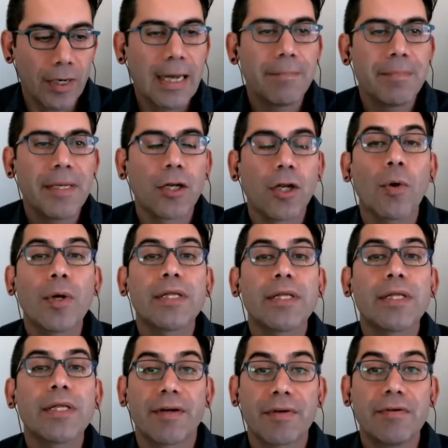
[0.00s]
or have been
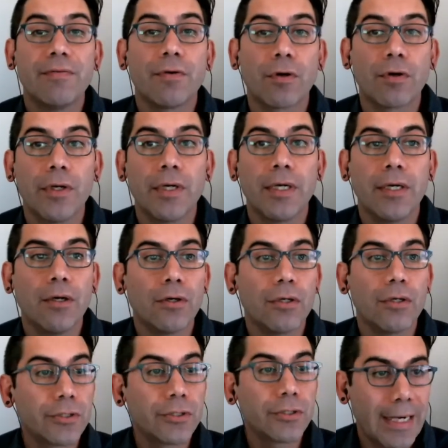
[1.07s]
lowering the barrier for
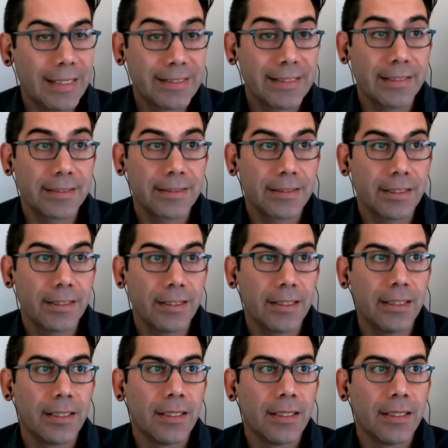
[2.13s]
us to access